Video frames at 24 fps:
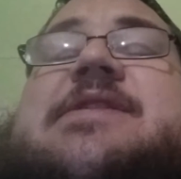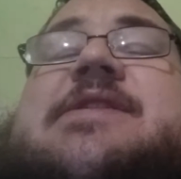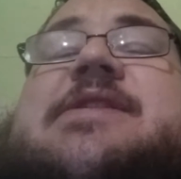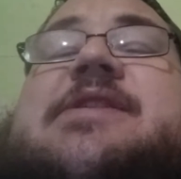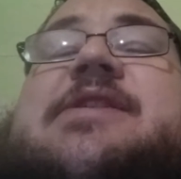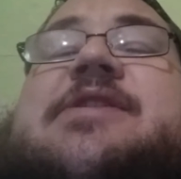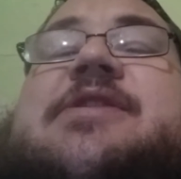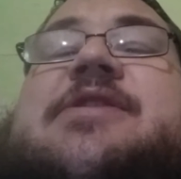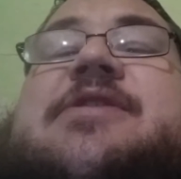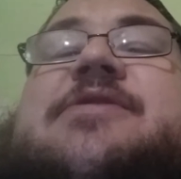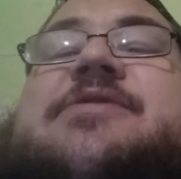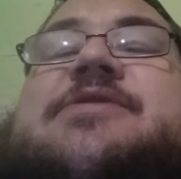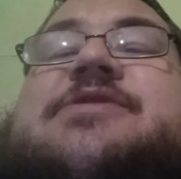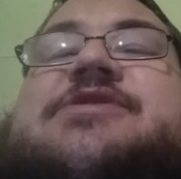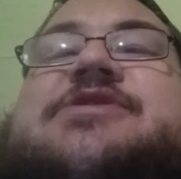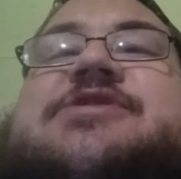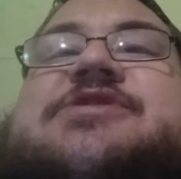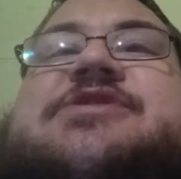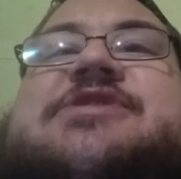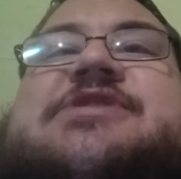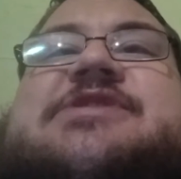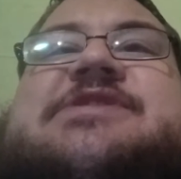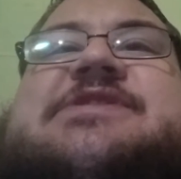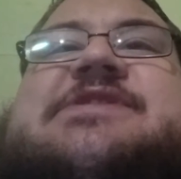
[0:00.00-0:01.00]

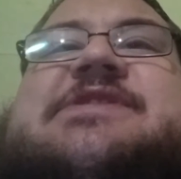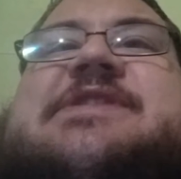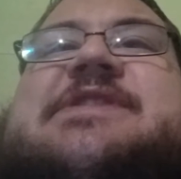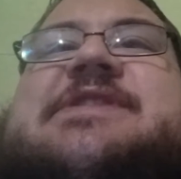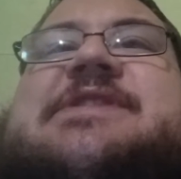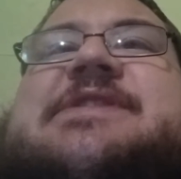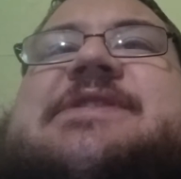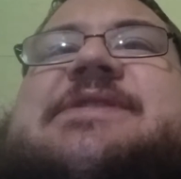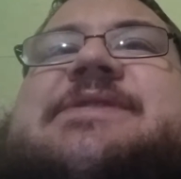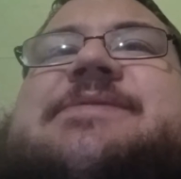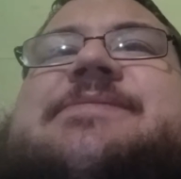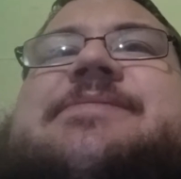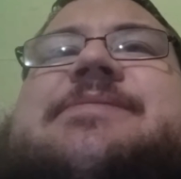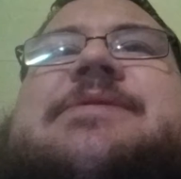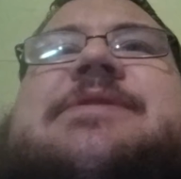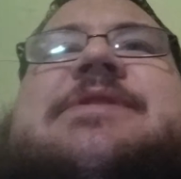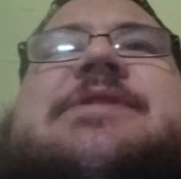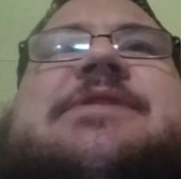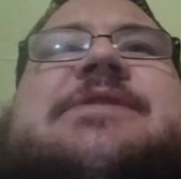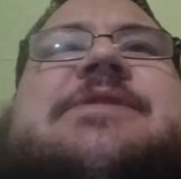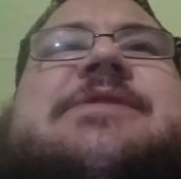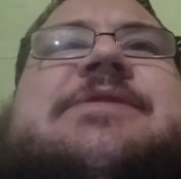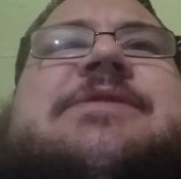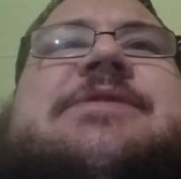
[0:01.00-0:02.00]
It's just a
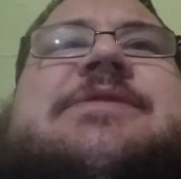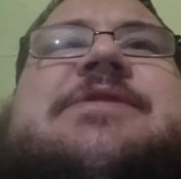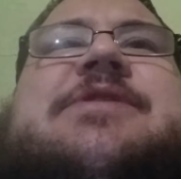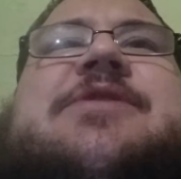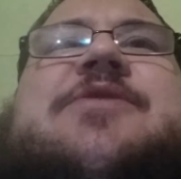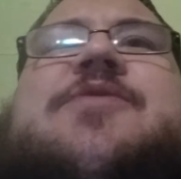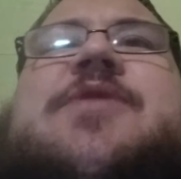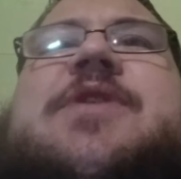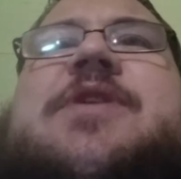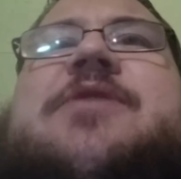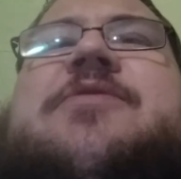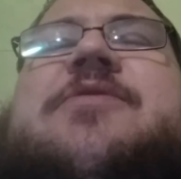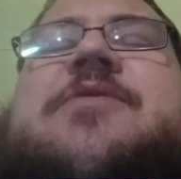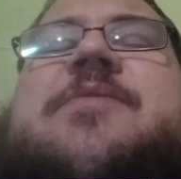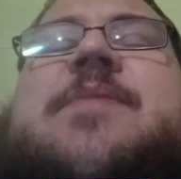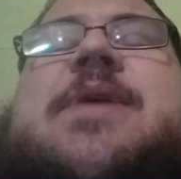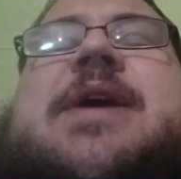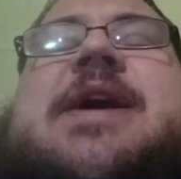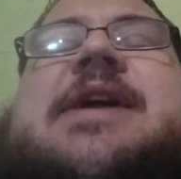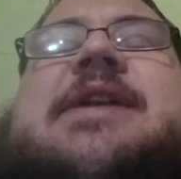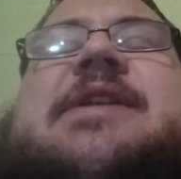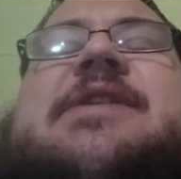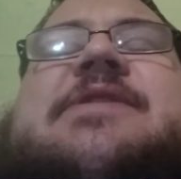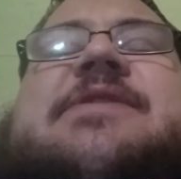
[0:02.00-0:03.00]
quick
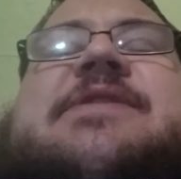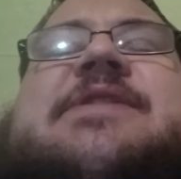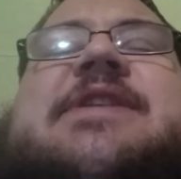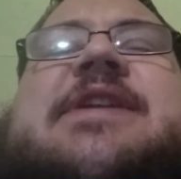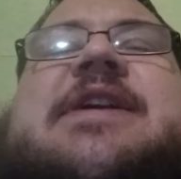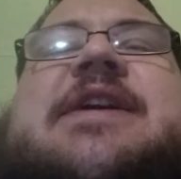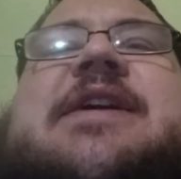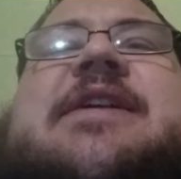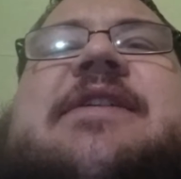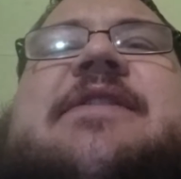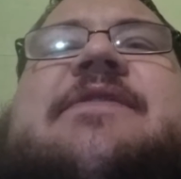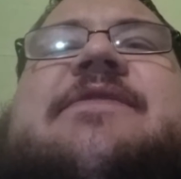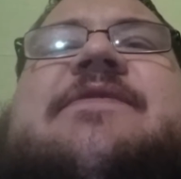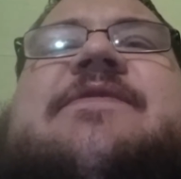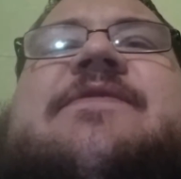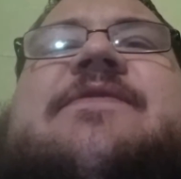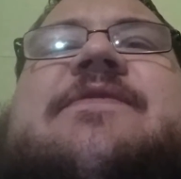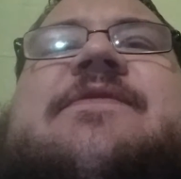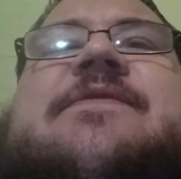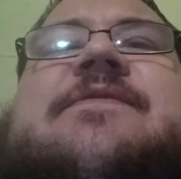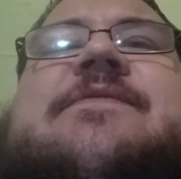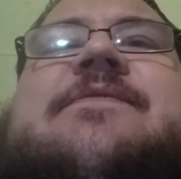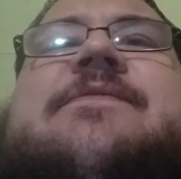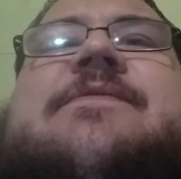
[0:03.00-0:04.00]
reminder that
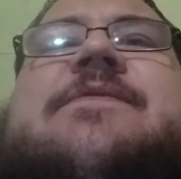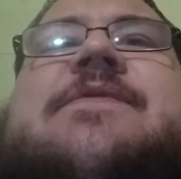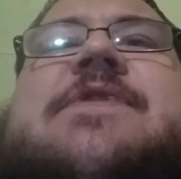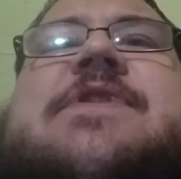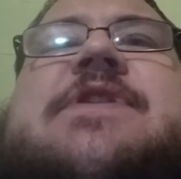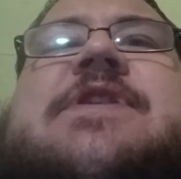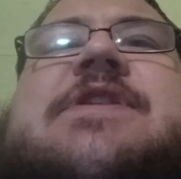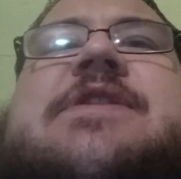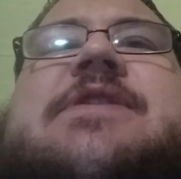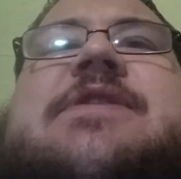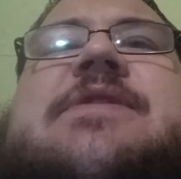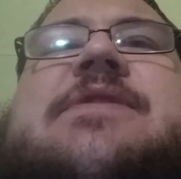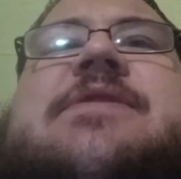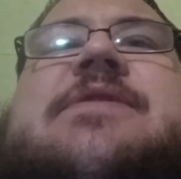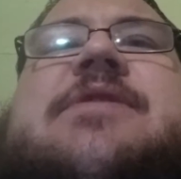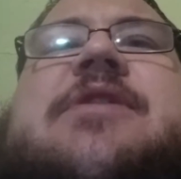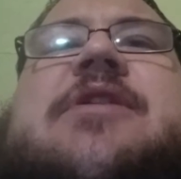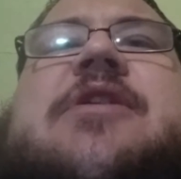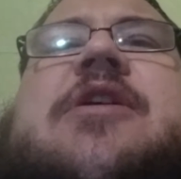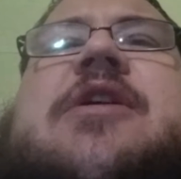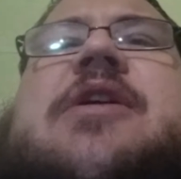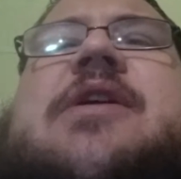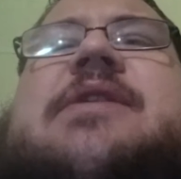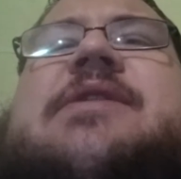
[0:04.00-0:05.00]
I've
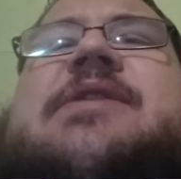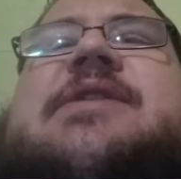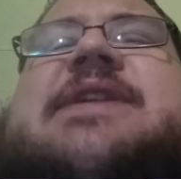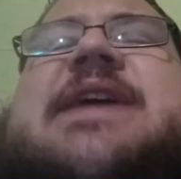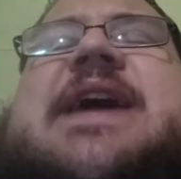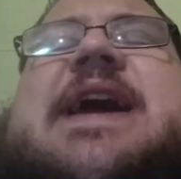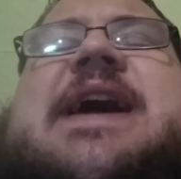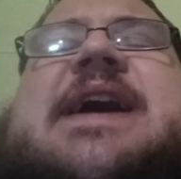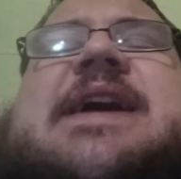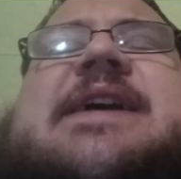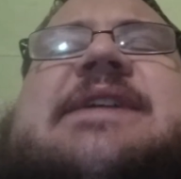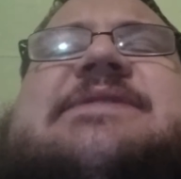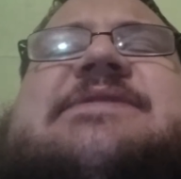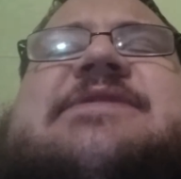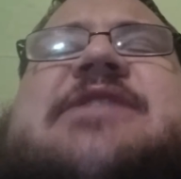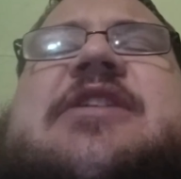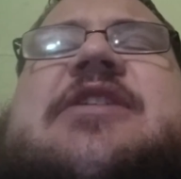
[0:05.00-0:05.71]
on task,